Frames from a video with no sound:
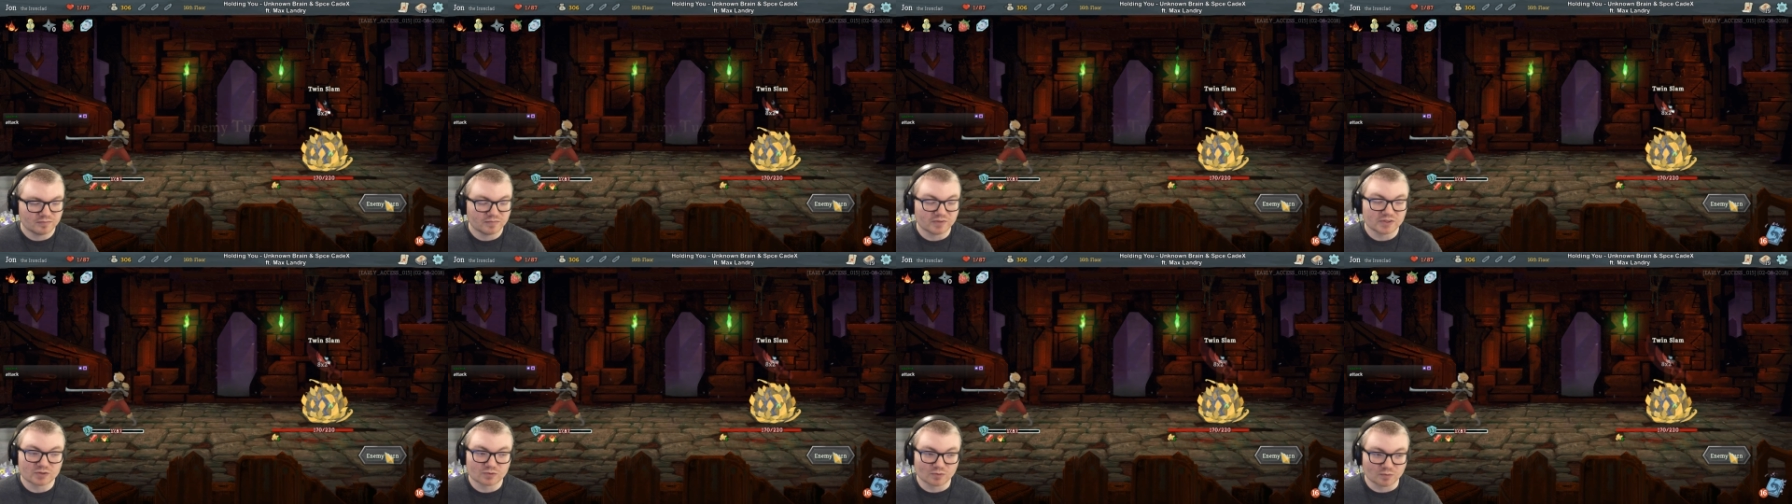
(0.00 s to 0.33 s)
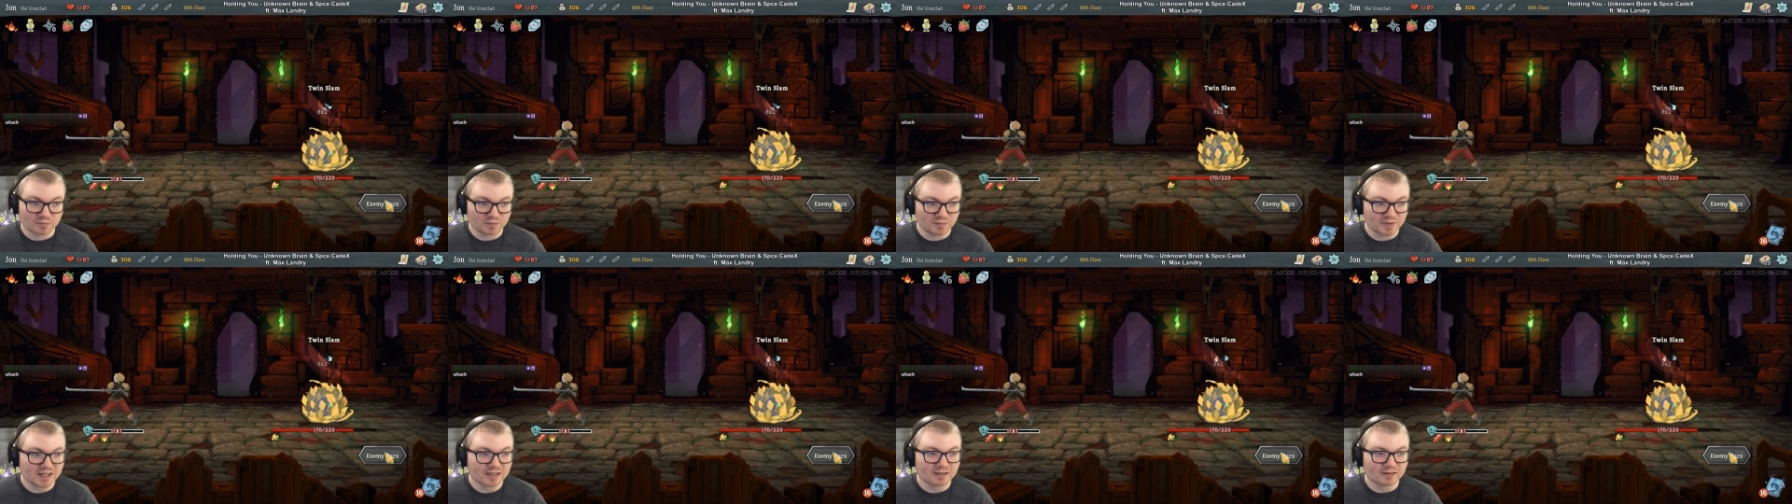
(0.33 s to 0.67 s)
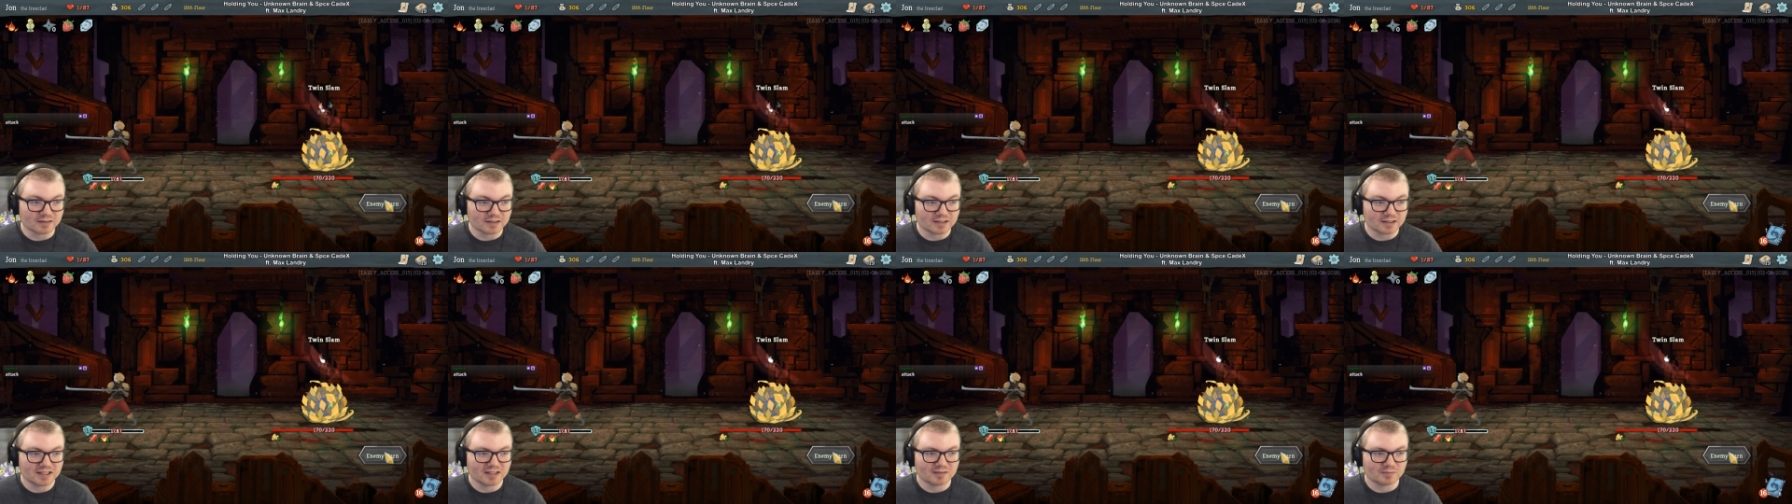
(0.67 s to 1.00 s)
This will
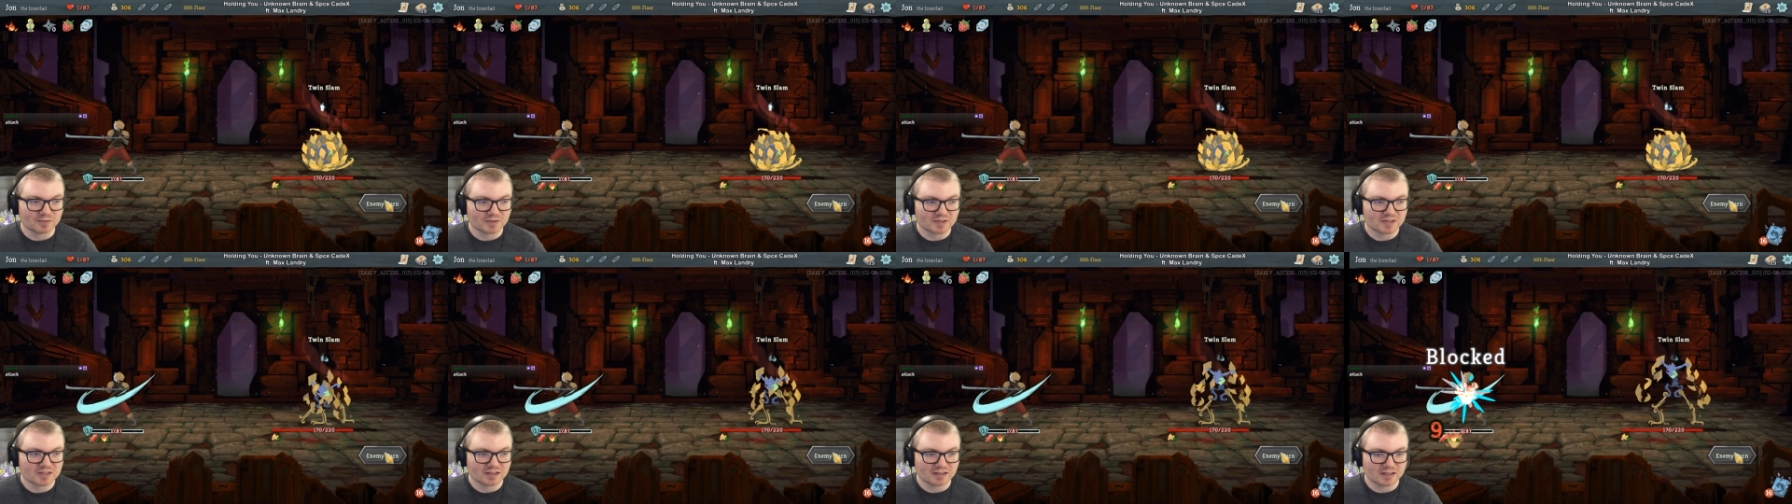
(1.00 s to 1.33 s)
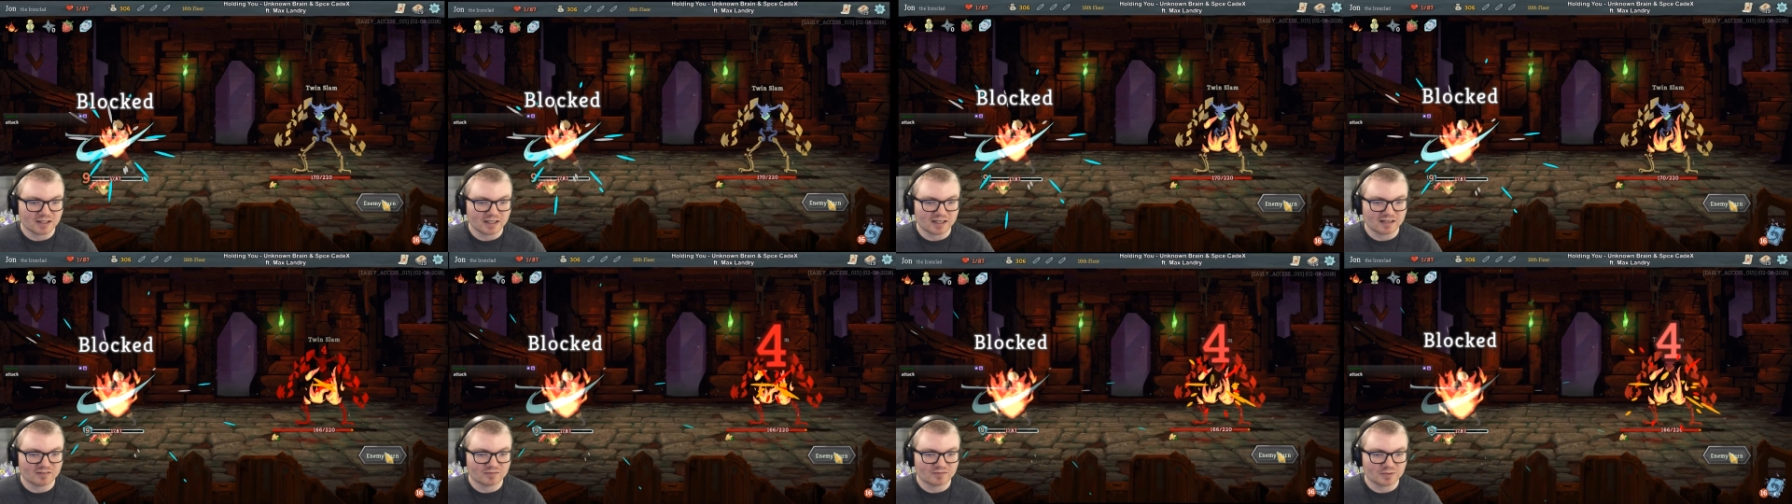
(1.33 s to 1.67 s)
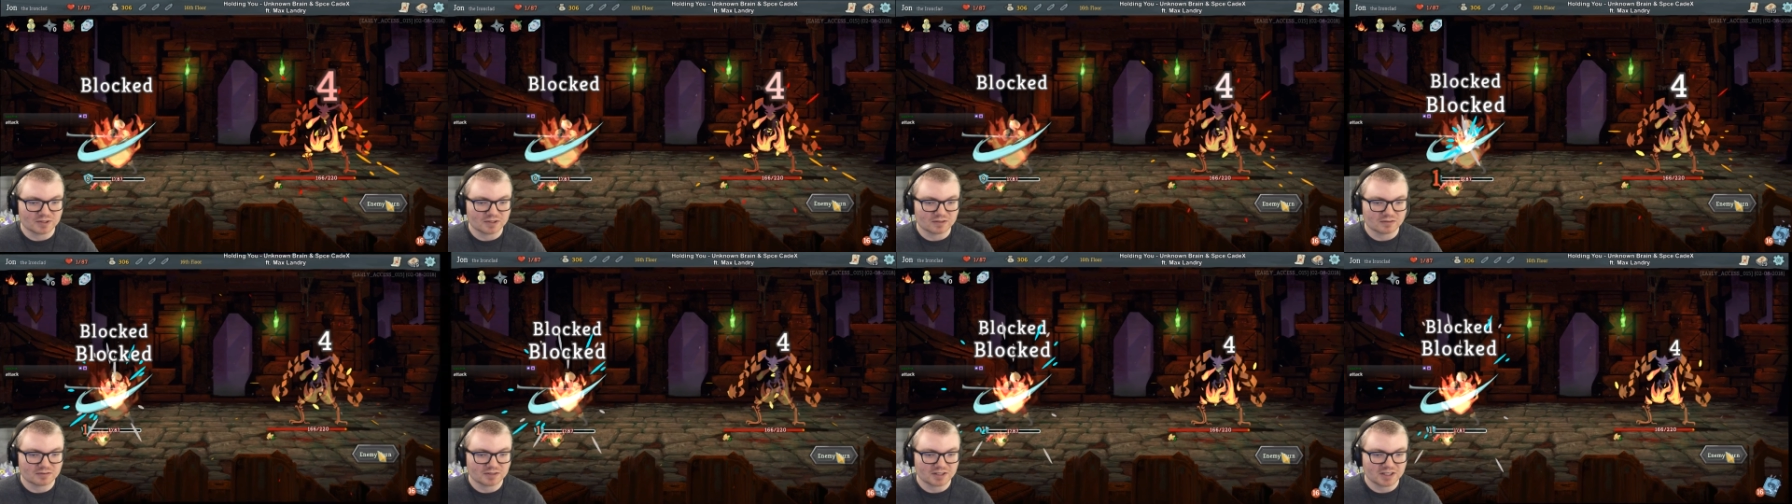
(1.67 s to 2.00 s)
barely keep us alive,
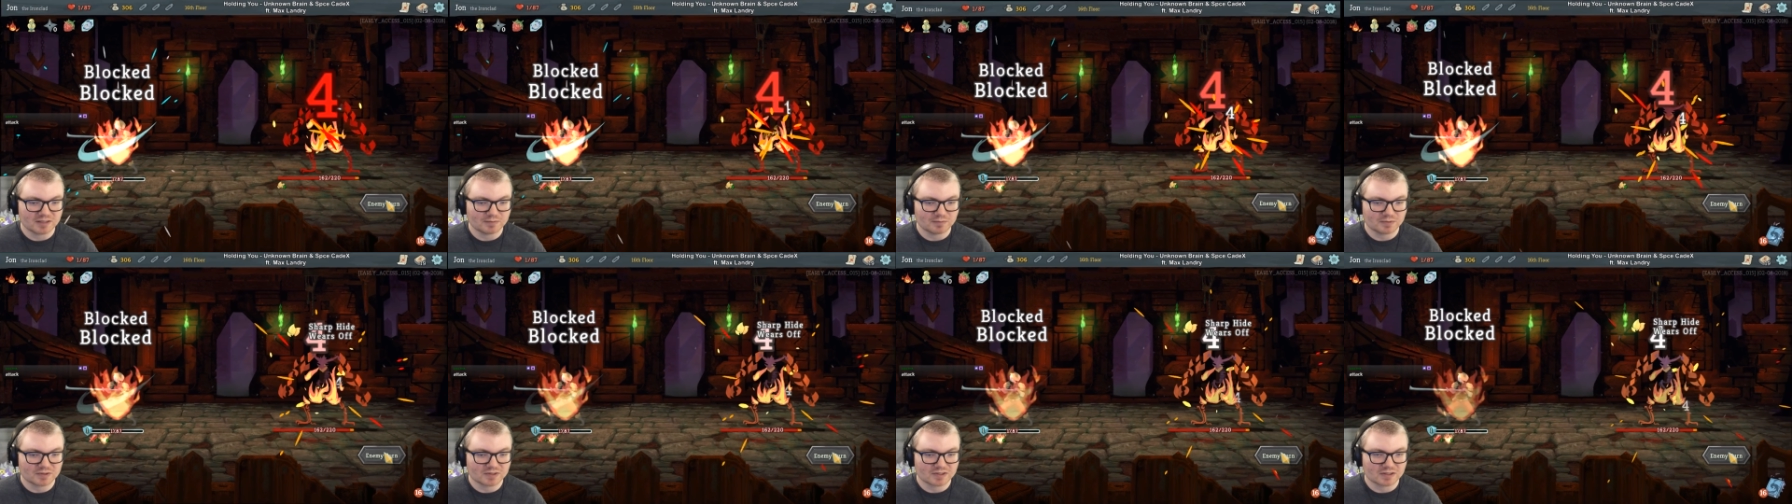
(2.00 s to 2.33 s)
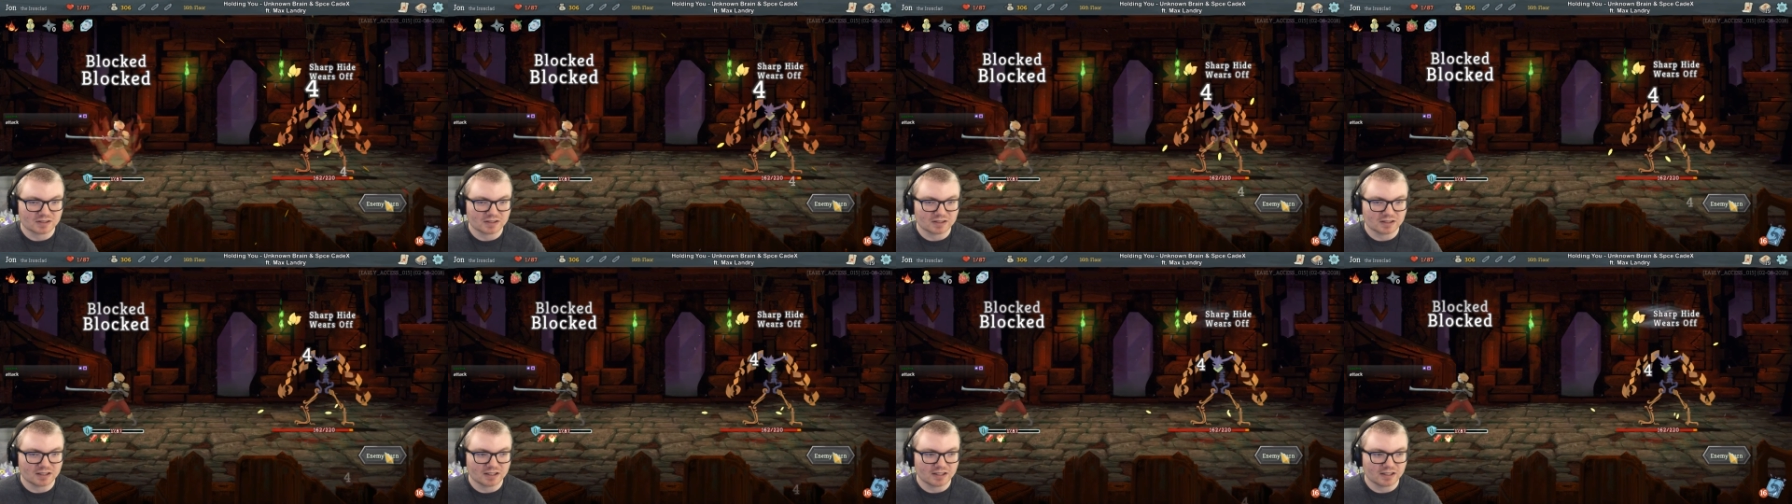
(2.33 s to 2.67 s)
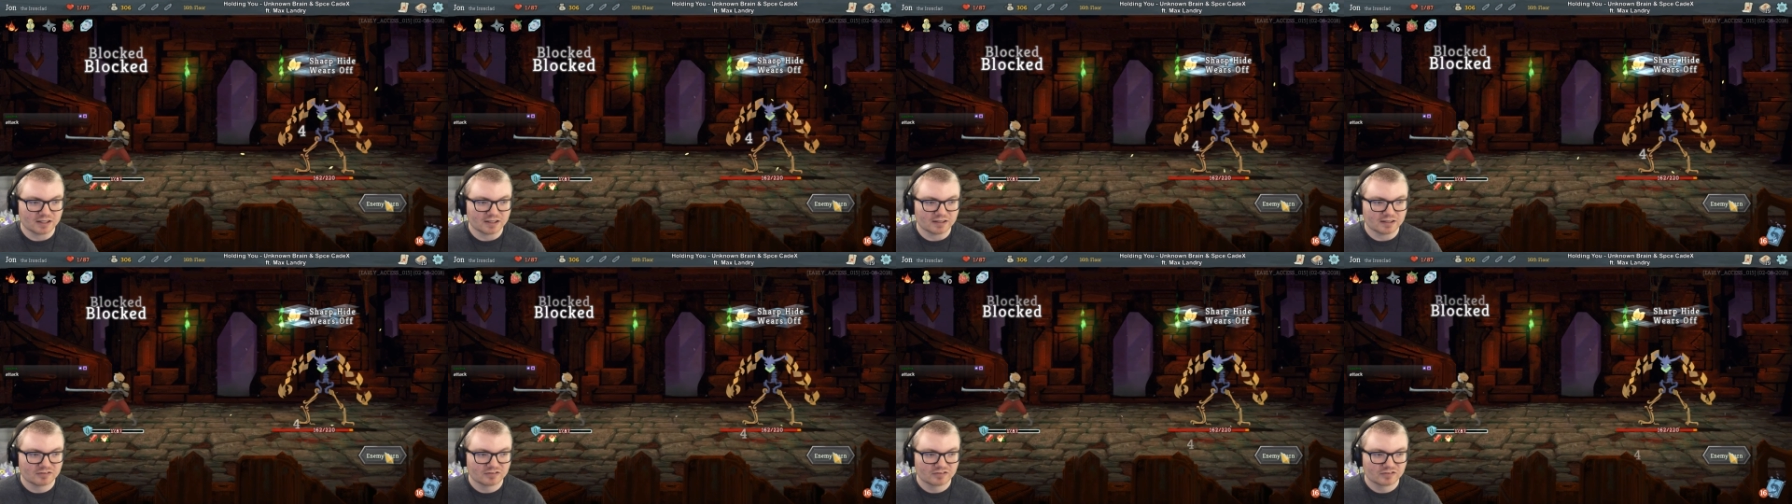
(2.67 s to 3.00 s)
but it'll keep us
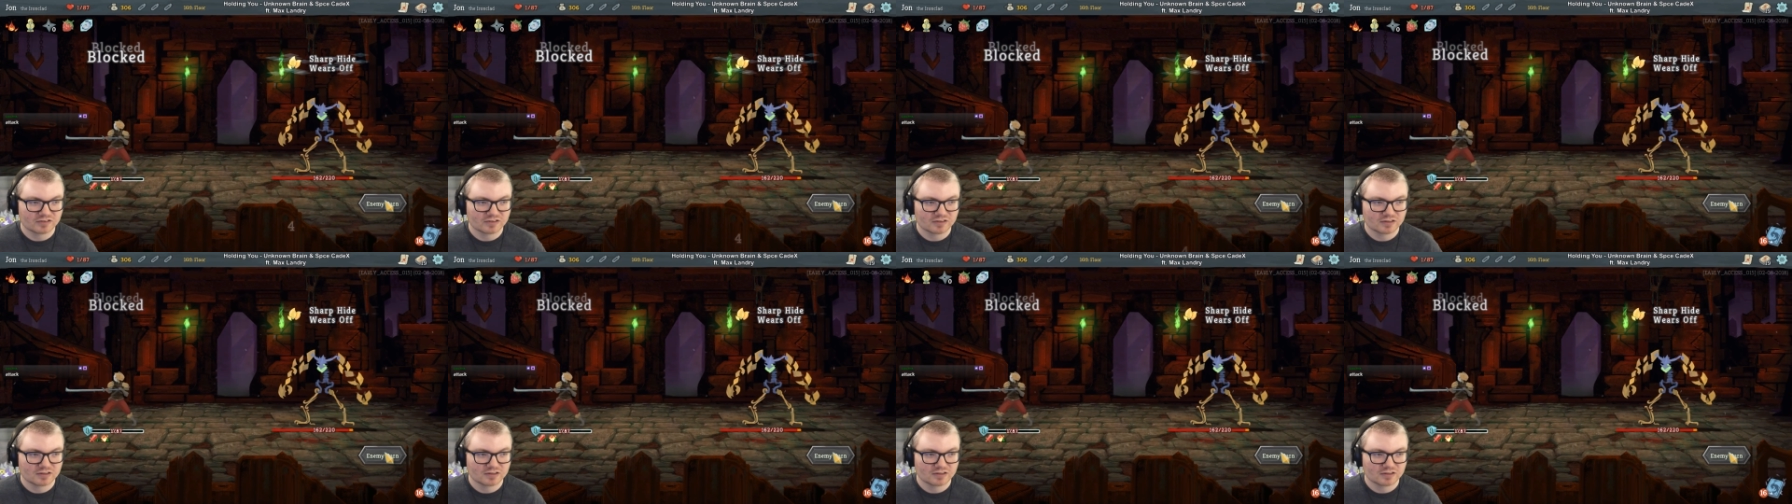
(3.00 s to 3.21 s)
alive.